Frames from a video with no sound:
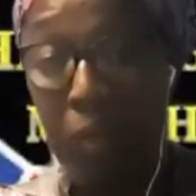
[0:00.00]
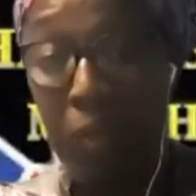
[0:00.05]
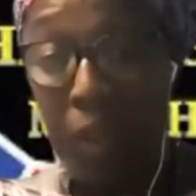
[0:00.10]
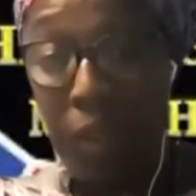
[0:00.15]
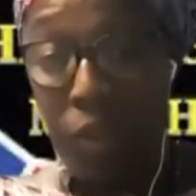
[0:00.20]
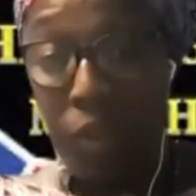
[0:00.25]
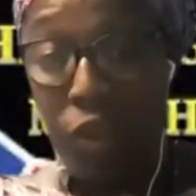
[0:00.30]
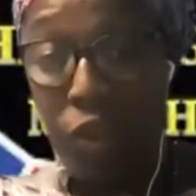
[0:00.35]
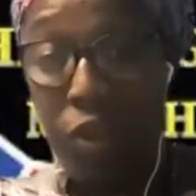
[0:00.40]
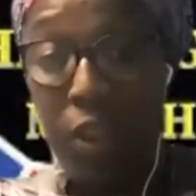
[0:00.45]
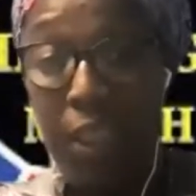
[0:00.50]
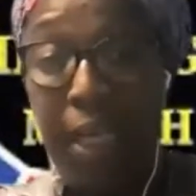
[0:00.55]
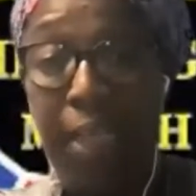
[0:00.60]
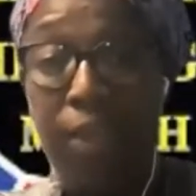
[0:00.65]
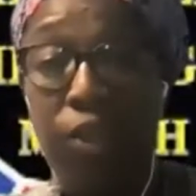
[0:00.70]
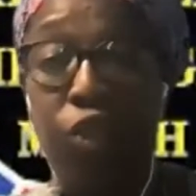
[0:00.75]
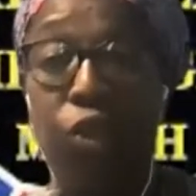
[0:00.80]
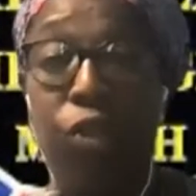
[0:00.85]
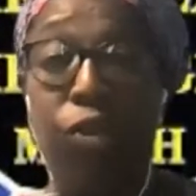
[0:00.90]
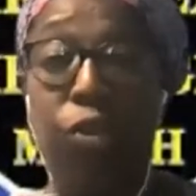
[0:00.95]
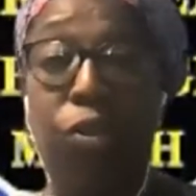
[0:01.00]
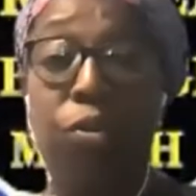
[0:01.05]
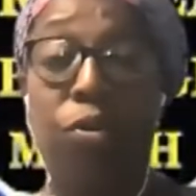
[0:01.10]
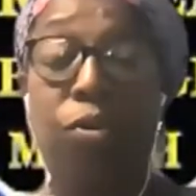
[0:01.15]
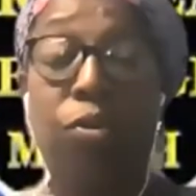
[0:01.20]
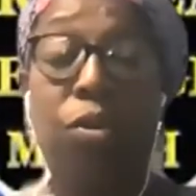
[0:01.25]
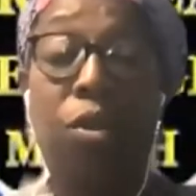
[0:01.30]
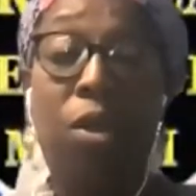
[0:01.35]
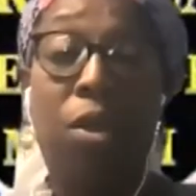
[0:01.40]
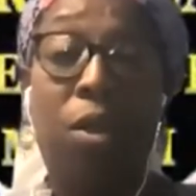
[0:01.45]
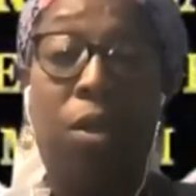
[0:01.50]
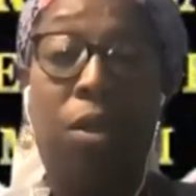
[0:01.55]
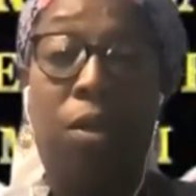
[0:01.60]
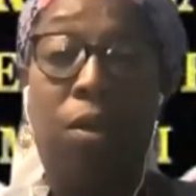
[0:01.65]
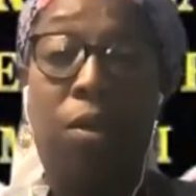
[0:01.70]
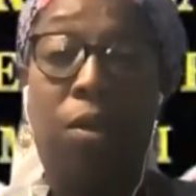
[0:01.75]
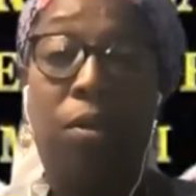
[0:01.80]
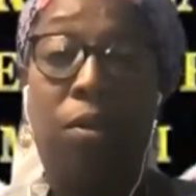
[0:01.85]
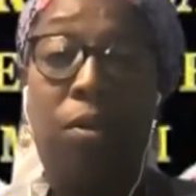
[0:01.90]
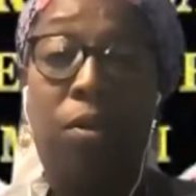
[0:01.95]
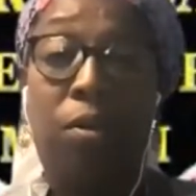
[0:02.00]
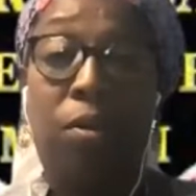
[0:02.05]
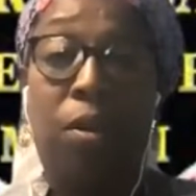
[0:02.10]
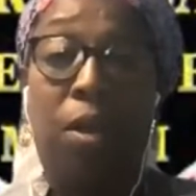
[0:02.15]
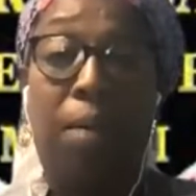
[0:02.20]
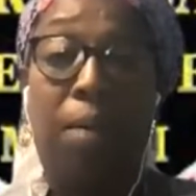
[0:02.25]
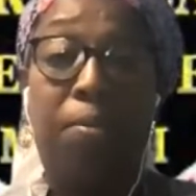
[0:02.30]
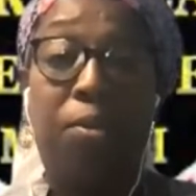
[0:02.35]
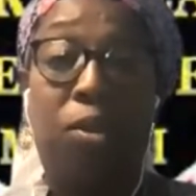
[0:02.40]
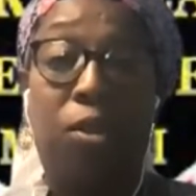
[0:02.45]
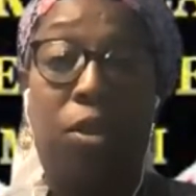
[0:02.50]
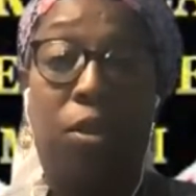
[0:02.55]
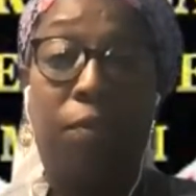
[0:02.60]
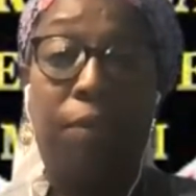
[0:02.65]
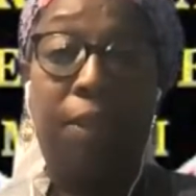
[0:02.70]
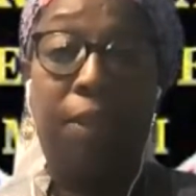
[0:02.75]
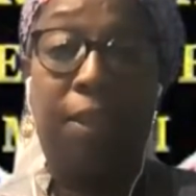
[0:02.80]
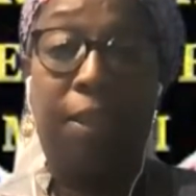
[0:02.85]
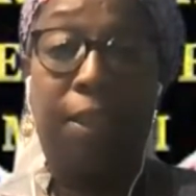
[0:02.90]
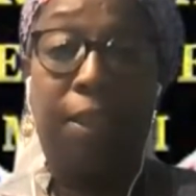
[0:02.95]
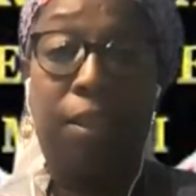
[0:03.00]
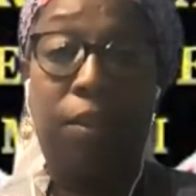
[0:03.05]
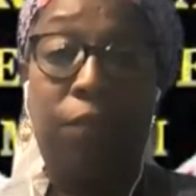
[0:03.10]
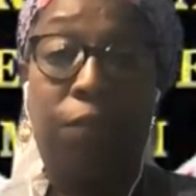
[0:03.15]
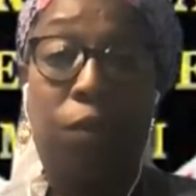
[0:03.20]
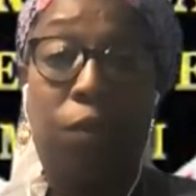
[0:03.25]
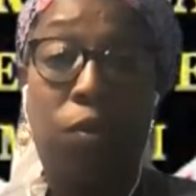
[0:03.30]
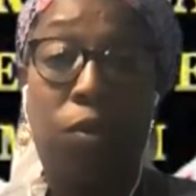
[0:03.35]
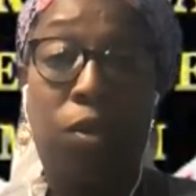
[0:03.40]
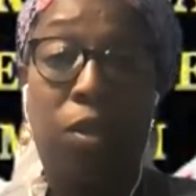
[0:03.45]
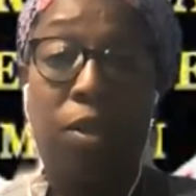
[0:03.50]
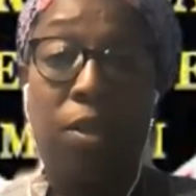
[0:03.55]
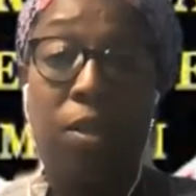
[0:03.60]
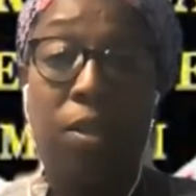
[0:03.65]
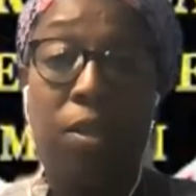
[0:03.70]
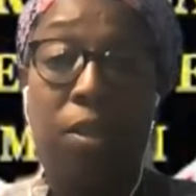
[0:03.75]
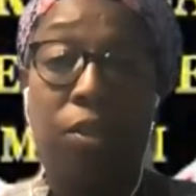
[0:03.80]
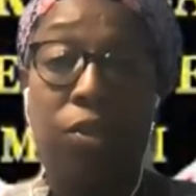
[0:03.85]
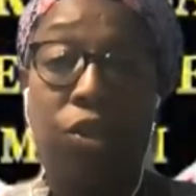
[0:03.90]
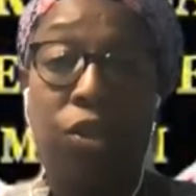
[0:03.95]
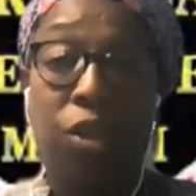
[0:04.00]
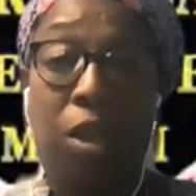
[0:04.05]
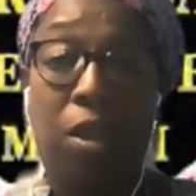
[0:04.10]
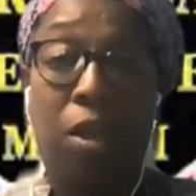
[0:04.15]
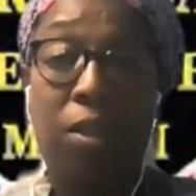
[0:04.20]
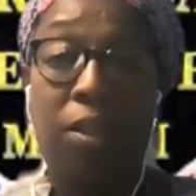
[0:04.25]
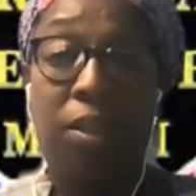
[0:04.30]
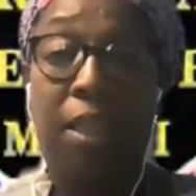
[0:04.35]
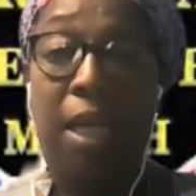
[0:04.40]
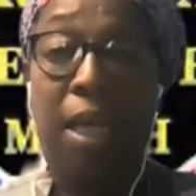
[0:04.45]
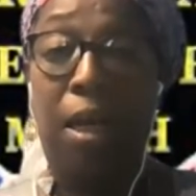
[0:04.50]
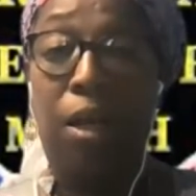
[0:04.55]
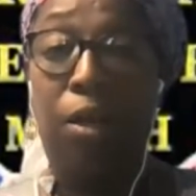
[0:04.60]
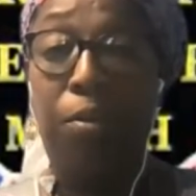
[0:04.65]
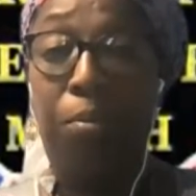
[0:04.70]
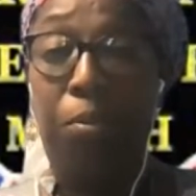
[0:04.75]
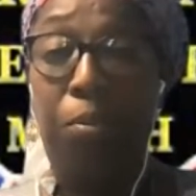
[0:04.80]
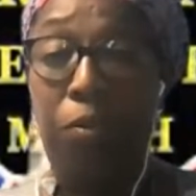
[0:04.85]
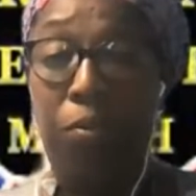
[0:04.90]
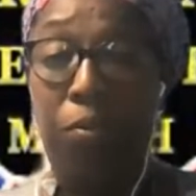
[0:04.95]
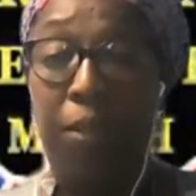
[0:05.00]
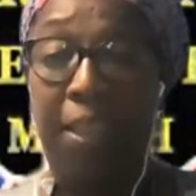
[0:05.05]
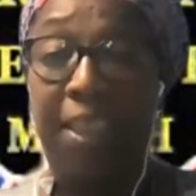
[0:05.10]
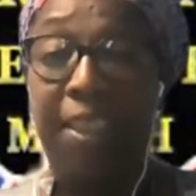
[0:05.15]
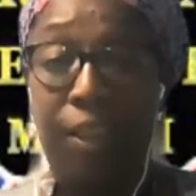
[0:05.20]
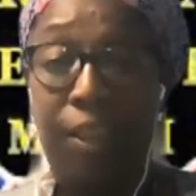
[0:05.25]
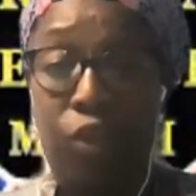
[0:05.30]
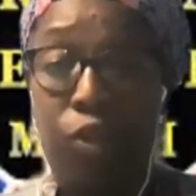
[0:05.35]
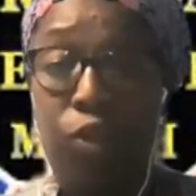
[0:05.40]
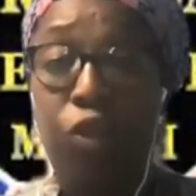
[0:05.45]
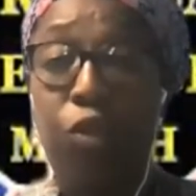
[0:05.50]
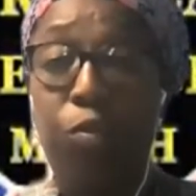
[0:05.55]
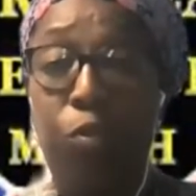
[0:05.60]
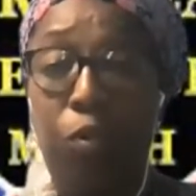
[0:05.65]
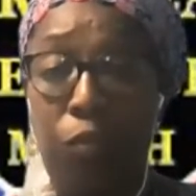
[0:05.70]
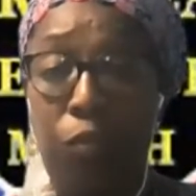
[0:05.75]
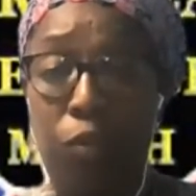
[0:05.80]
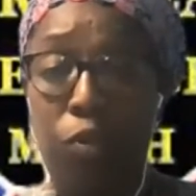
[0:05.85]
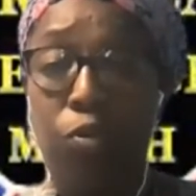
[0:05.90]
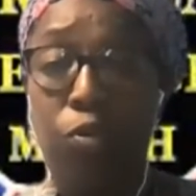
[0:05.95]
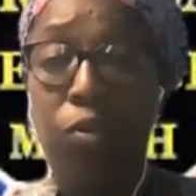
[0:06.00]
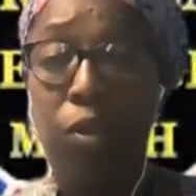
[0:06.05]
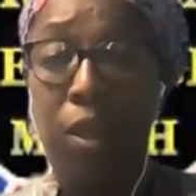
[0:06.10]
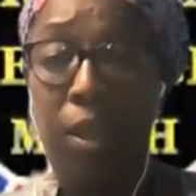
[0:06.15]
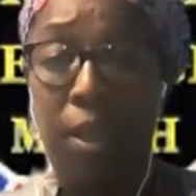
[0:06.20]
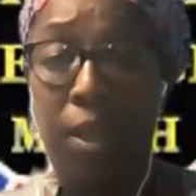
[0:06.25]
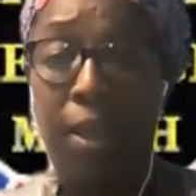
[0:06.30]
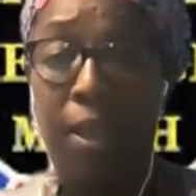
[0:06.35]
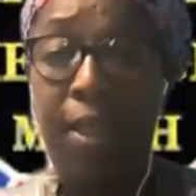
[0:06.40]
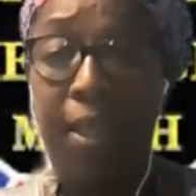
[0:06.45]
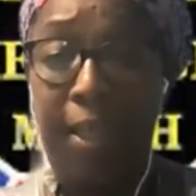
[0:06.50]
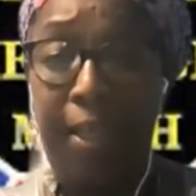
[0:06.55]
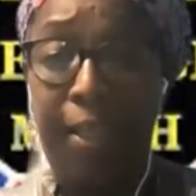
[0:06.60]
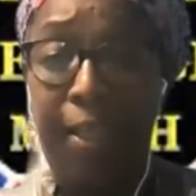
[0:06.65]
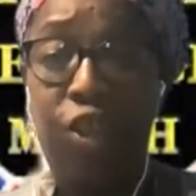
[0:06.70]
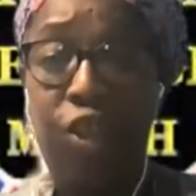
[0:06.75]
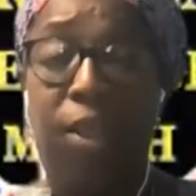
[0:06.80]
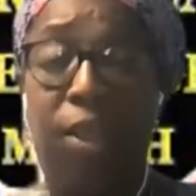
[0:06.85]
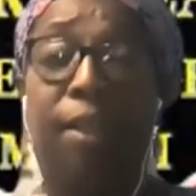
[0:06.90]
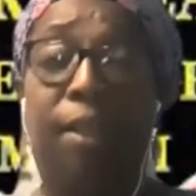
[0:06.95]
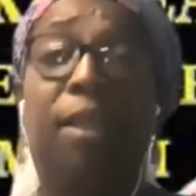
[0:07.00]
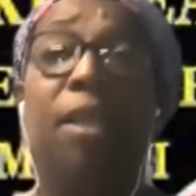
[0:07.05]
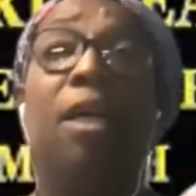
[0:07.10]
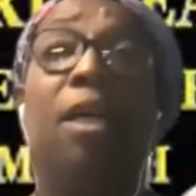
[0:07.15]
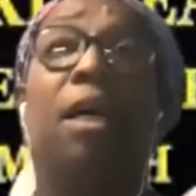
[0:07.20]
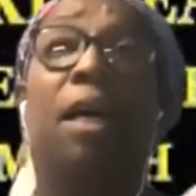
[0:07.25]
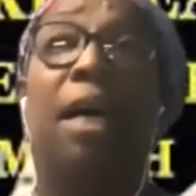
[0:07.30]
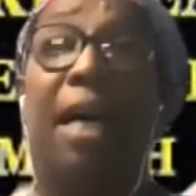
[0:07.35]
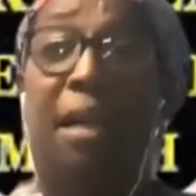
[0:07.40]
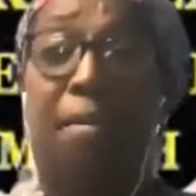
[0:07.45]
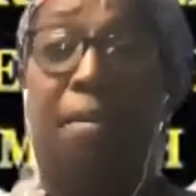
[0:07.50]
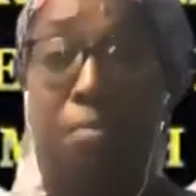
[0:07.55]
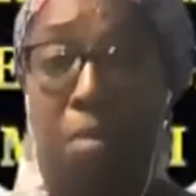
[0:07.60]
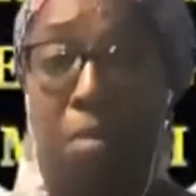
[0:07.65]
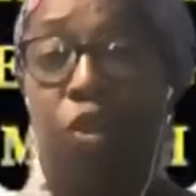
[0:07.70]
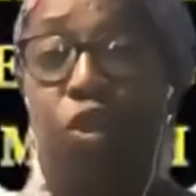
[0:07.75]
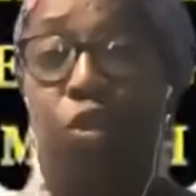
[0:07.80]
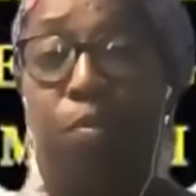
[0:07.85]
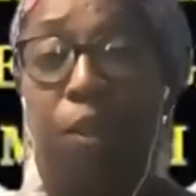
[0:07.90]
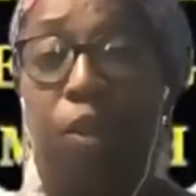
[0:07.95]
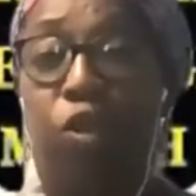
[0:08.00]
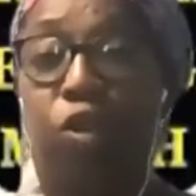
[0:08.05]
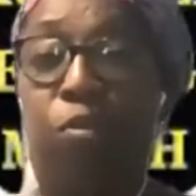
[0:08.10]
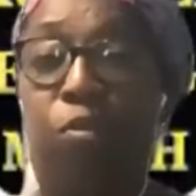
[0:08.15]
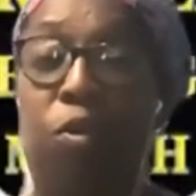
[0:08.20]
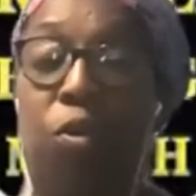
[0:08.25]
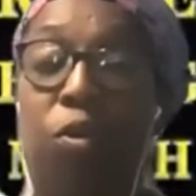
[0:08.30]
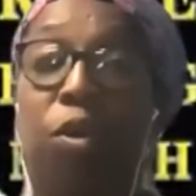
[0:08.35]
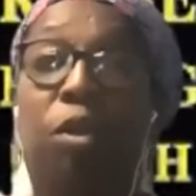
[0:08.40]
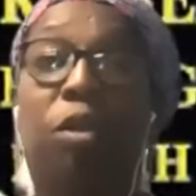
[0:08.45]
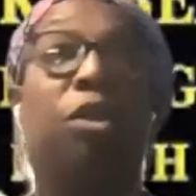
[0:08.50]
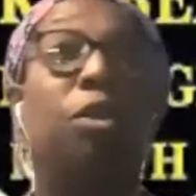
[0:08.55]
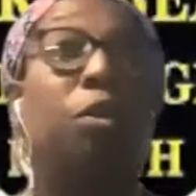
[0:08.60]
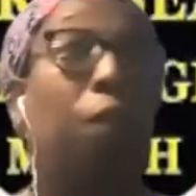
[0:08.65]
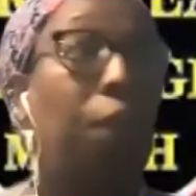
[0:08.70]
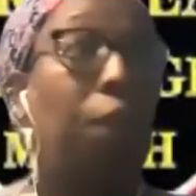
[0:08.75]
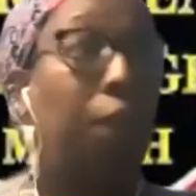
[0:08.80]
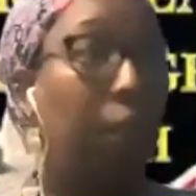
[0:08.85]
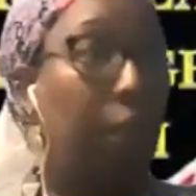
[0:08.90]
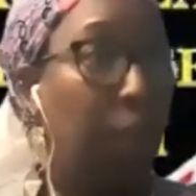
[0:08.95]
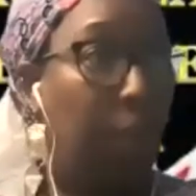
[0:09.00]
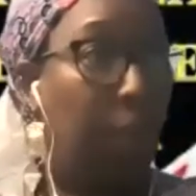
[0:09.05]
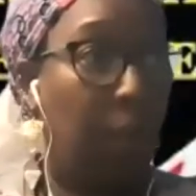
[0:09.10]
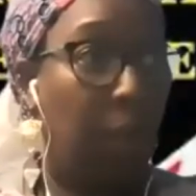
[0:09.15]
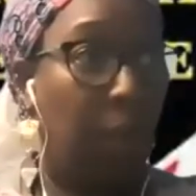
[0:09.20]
international observances for the Charlestown Indigenous Maroon Nation, and much, much more, you know, the